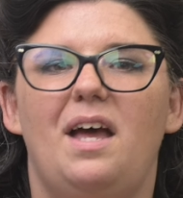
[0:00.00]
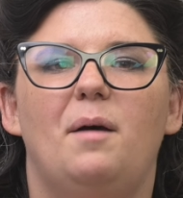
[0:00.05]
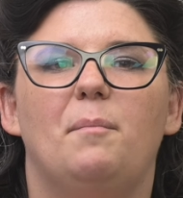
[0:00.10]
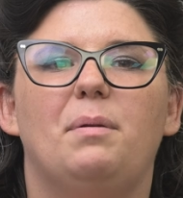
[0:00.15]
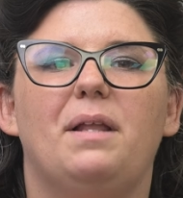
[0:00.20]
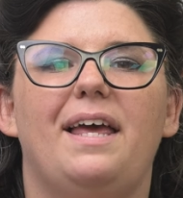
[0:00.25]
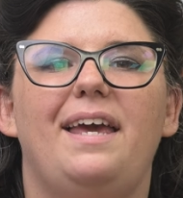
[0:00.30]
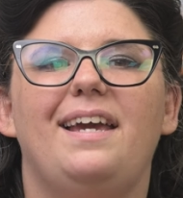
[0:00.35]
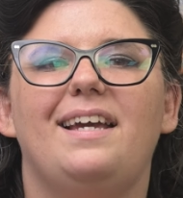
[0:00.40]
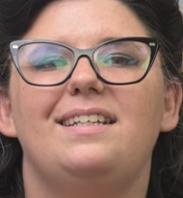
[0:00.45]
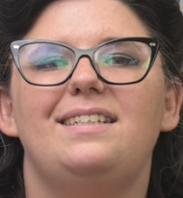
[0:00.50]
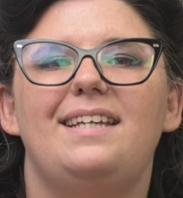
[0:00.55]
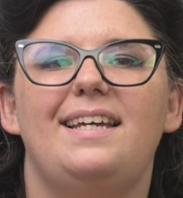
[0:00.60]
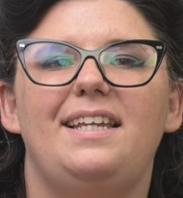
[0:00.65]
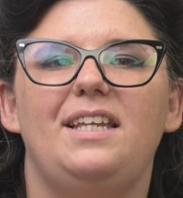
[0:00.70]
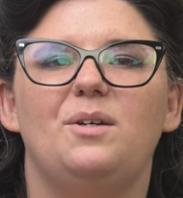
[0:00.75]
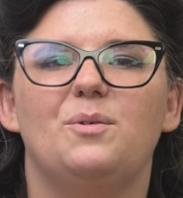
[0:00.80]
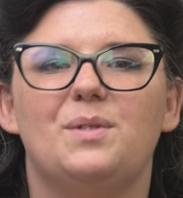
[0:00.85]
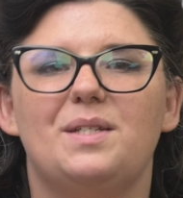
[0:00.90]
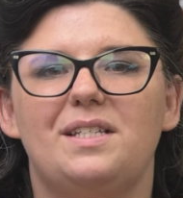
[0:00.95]
Play
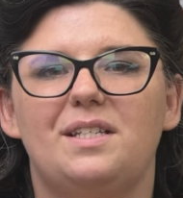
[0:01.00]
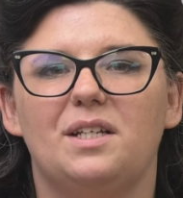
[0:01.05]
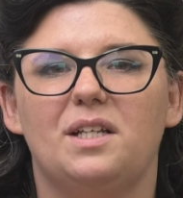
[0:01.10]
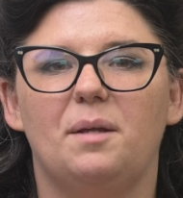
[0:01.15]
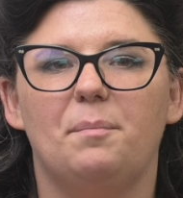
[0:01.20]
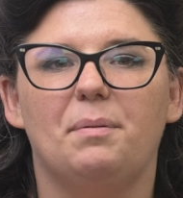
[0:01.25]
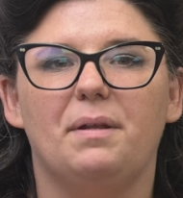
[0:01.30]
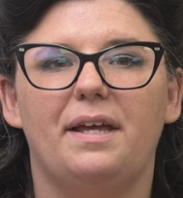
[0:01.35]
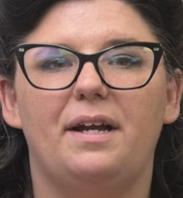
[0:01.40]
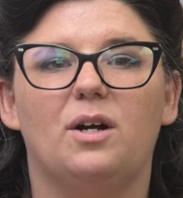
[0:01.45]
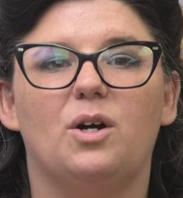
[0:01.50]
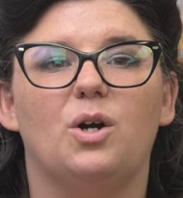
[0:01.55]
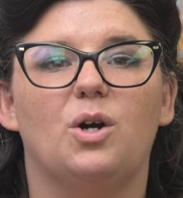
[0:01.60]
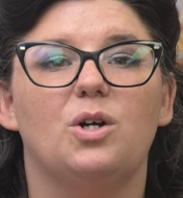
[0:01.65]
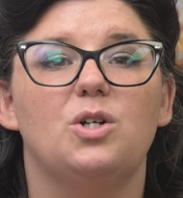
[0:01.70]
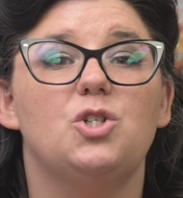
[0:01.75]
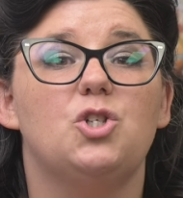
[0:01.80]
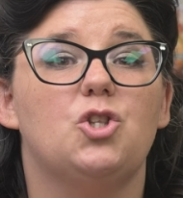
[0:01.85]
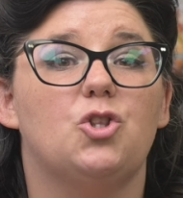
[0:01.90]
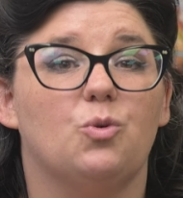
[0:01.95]
continues until a player
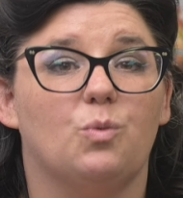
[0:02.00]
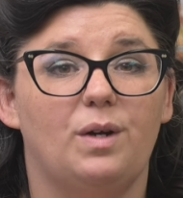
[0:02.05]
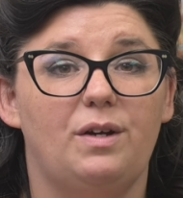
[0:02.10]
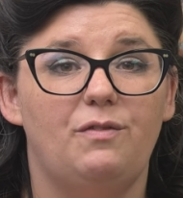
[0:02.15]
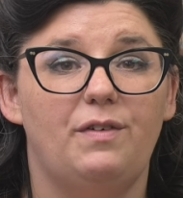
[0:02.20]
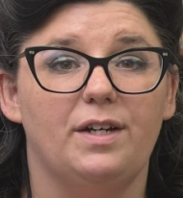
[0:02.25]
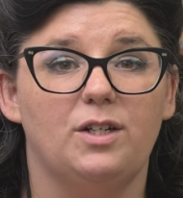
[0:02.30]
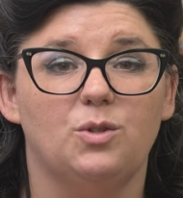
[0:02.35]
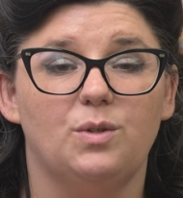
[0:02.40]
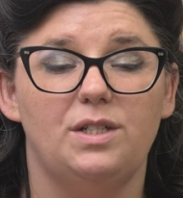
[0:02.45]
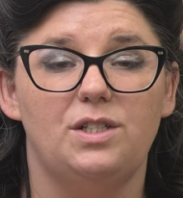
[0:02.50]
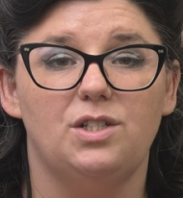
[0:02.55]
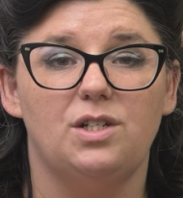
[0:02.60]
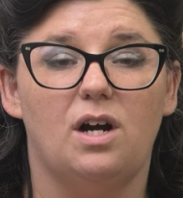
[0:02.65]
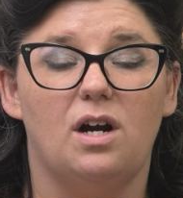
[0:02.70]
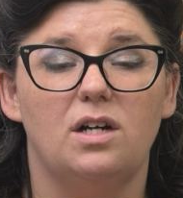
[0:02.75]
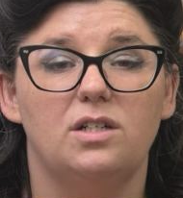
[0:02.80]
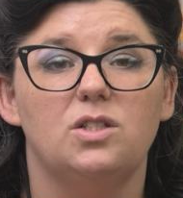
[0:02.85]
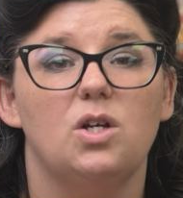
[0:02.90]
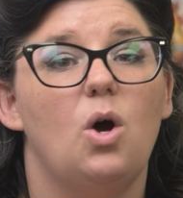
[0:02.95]
earns 3 victory
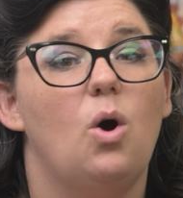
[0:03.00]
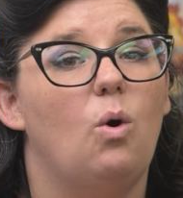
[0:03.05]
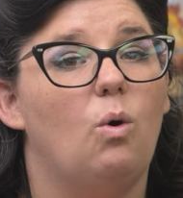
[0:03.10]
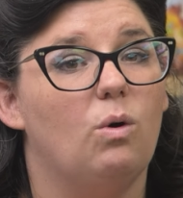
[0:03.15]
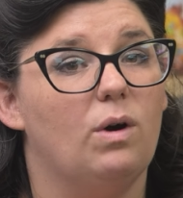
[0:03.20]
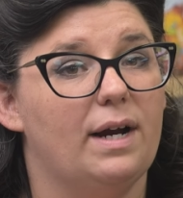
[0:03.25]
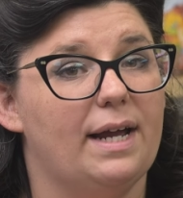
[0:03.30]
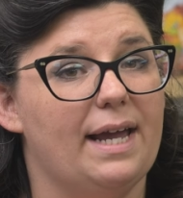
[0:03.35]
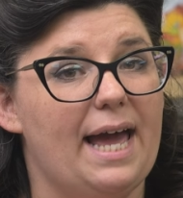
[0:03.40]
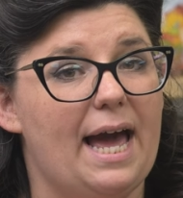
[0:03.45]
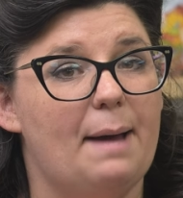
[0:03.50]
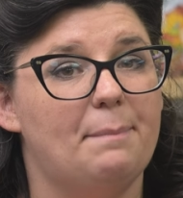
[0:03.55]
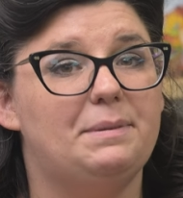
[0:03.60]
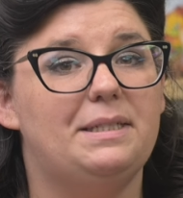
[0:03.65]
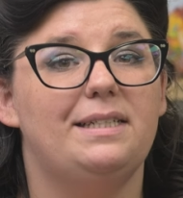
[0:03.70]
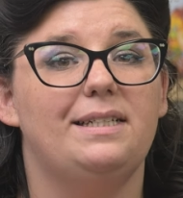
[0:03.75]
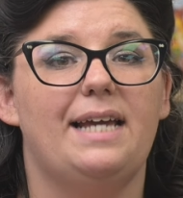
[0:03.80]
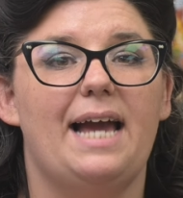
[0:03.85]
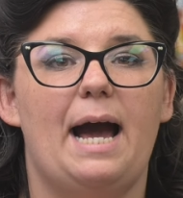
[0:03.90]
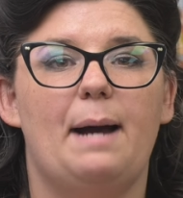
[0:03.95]
stars or a
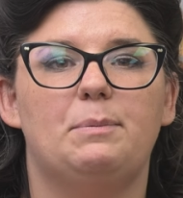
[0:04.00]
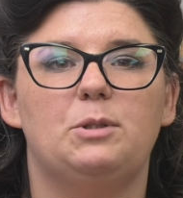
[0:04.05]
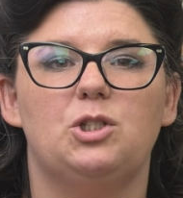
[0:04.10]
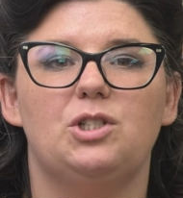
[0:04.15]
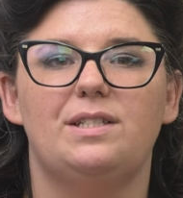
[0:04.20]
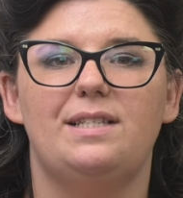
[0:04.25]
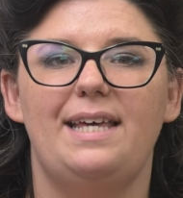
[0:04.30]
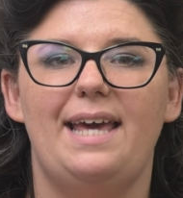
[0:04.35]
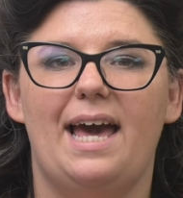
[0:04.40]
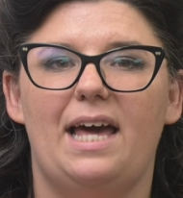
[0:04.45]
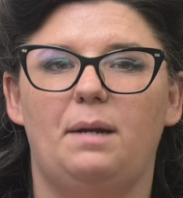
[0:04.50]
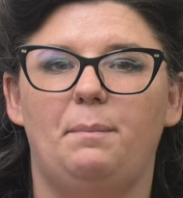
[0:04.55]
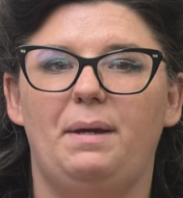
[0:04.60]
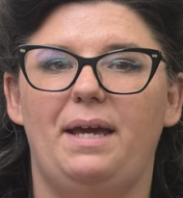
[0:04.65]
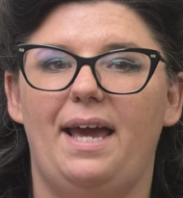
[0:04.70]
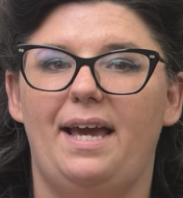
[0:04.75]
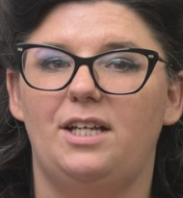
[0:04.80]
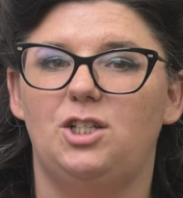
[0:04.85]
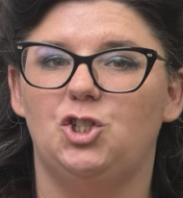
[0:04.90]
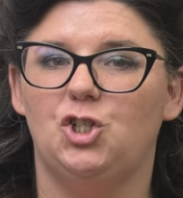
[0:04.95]
captain captures the
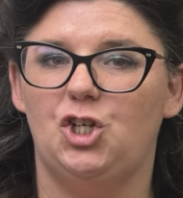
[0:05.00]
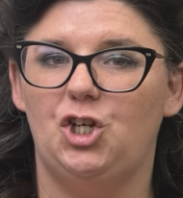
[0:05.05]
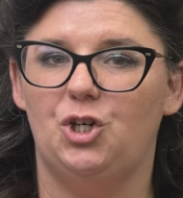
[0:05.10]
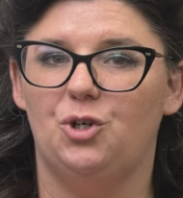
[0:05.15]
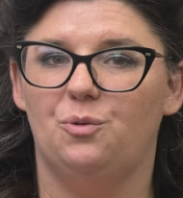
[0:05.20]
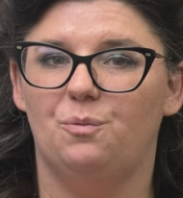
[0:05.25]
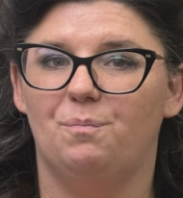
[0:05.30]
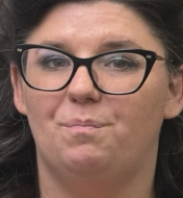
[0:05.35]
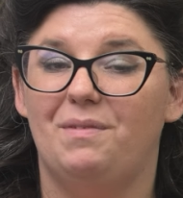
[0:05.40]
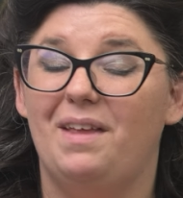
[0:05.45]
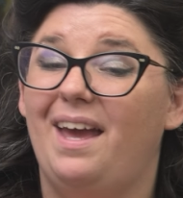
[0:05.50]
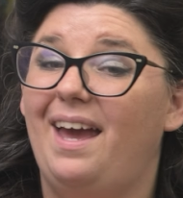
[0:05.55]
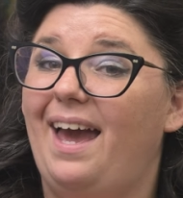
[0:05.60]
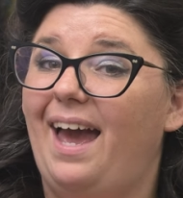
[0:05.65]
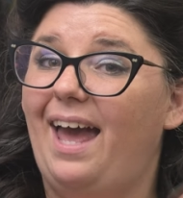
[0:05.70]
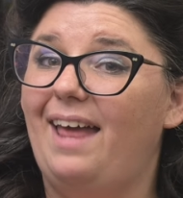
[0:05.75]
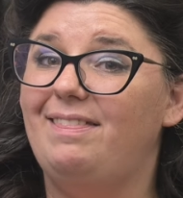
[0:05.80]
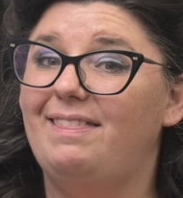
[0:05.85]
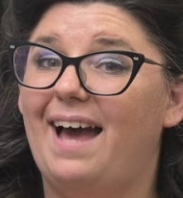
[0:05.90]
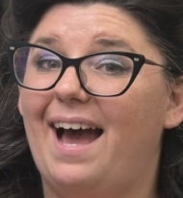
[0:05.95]
enemy HQ.
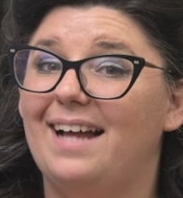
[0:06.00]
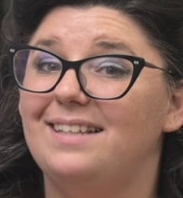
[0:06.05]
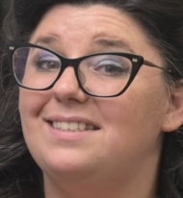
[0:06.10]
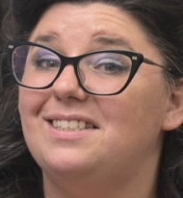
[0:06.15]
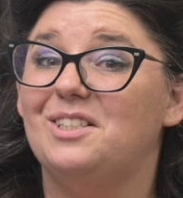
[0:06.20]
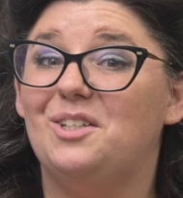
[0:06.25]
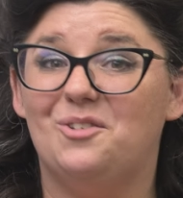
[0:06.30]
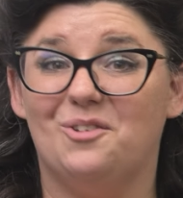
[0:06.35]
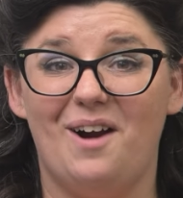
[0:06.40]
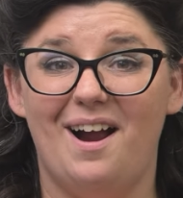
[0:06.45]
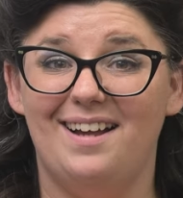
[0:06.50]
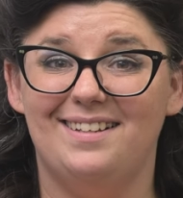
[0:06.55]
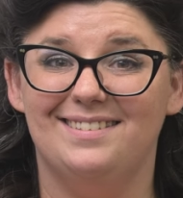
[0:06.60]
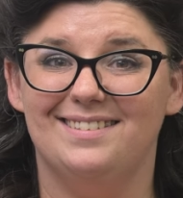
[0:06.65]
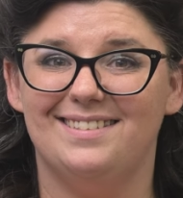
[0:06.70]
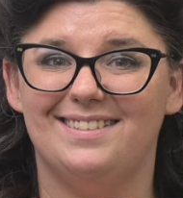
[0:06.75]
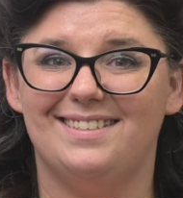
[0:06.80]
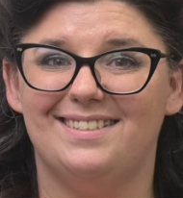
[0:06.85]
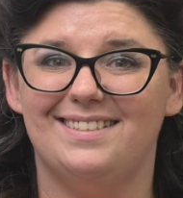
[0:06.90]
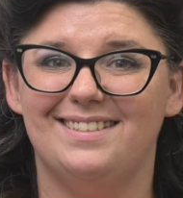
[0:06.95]
And that's
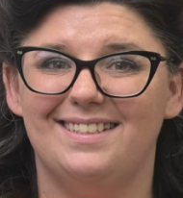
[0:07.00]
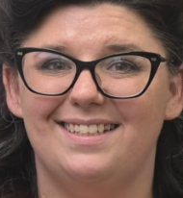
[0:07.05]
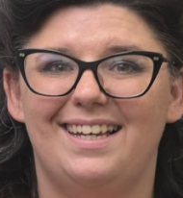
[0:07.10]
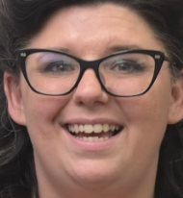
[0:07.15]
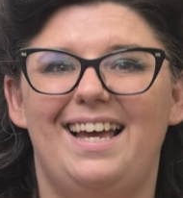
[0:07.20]
grunts.